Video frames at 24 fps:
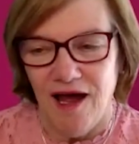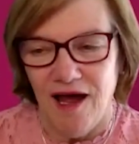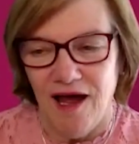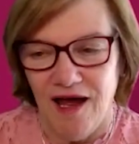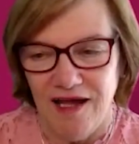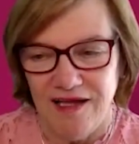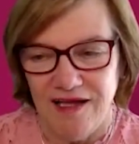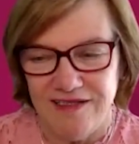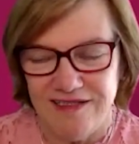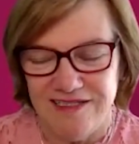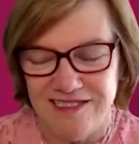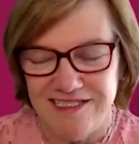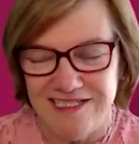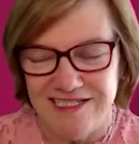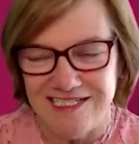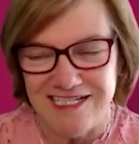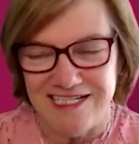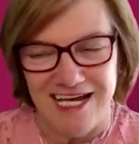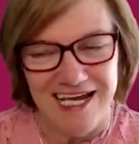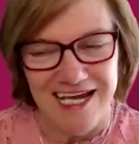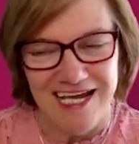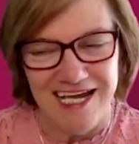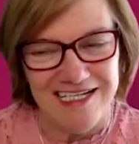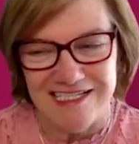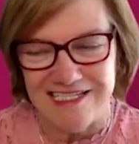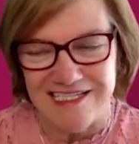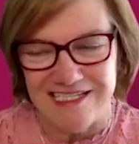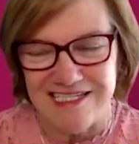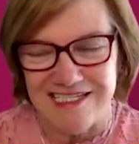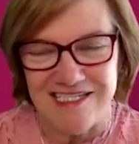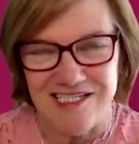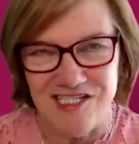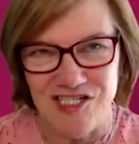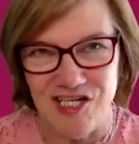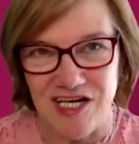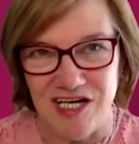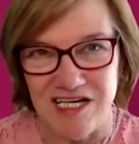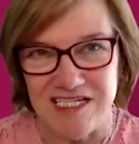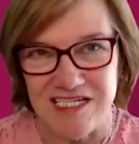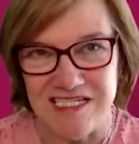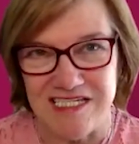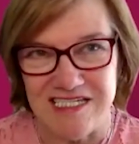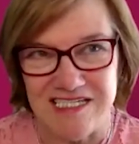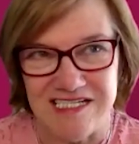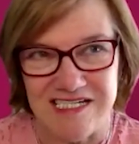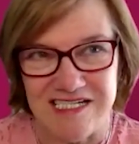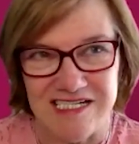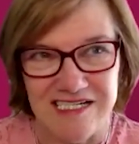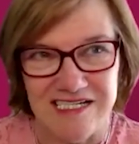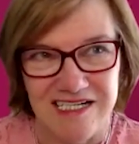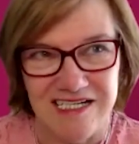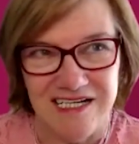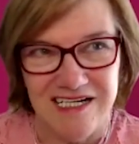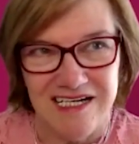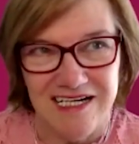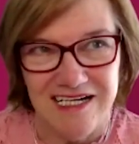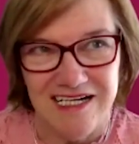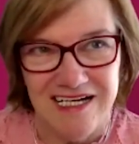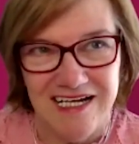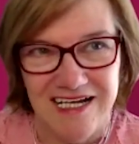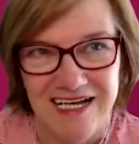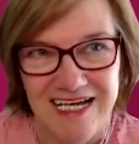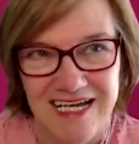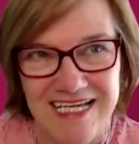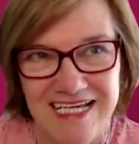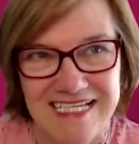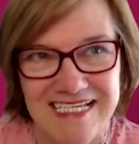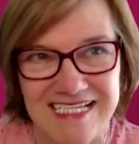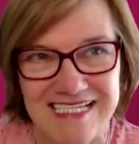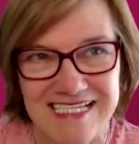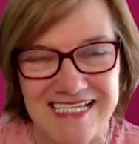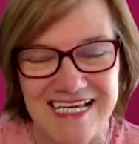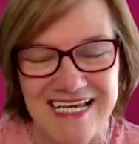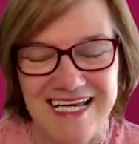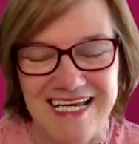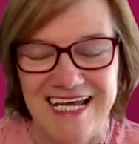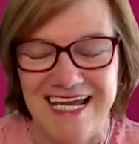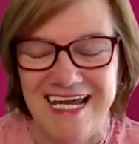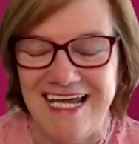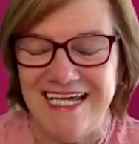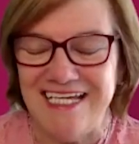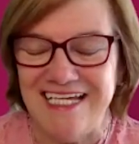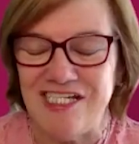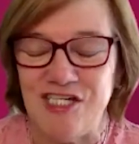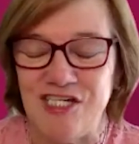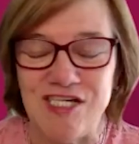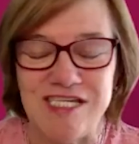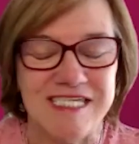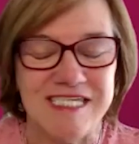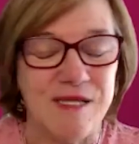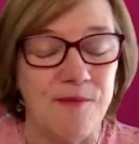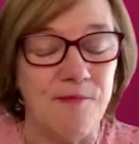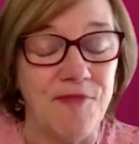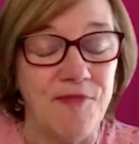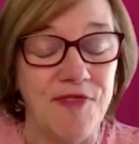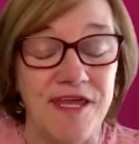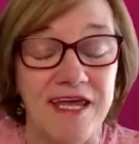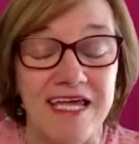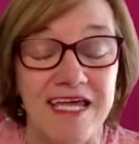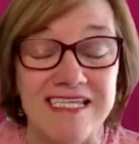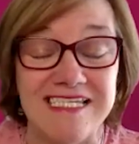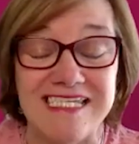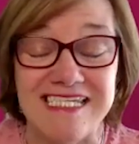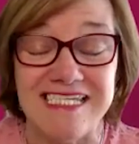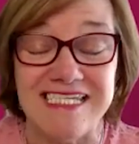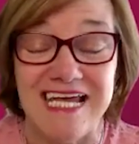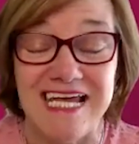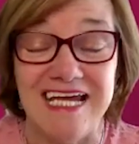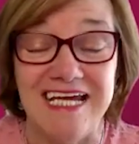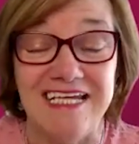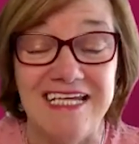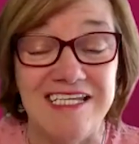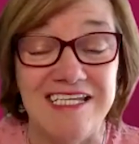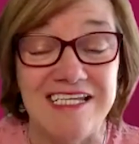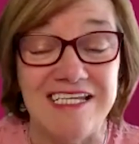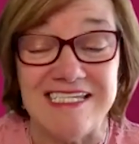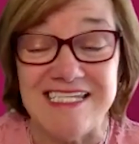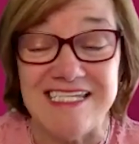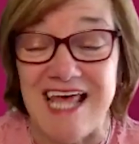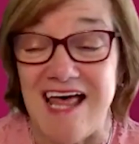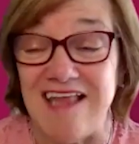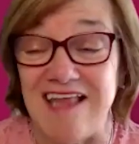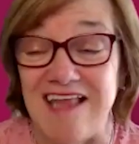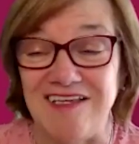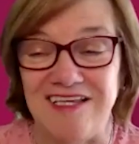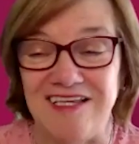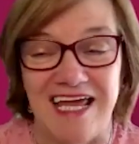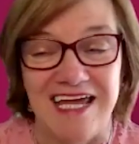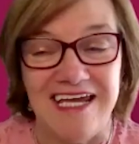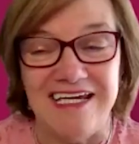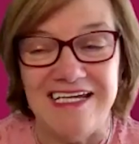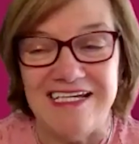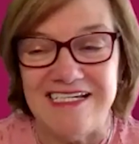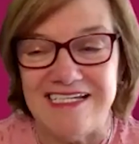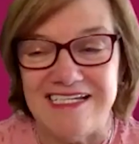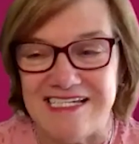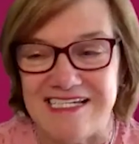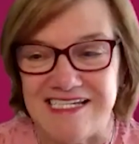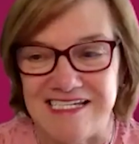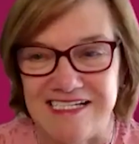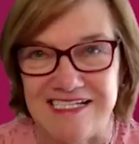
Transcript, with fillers: and it's just, it's it's just something inside. It's that light.